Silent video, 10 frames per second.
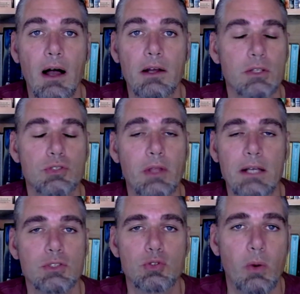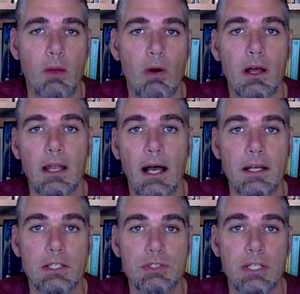or 2021
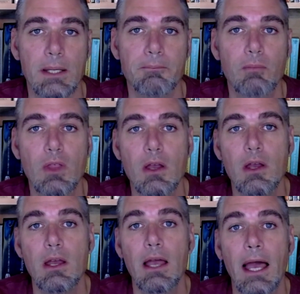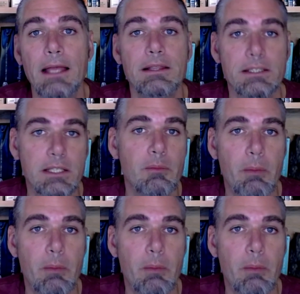IRC. And this can be